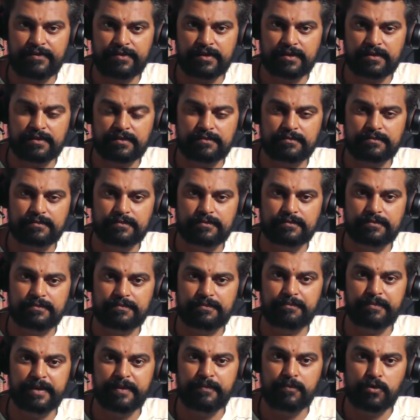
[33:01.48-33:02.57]
never
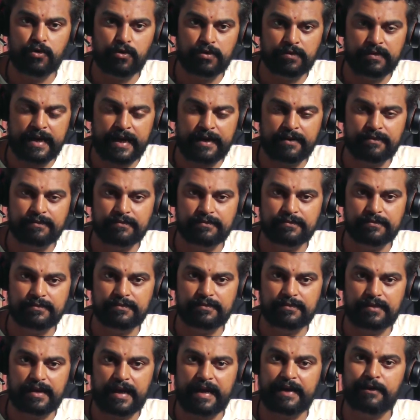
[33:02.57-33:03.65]
be more than
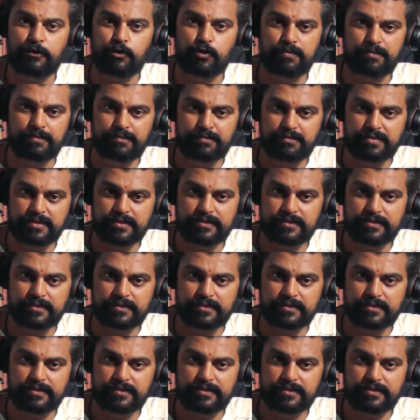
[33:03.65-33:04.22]
a group.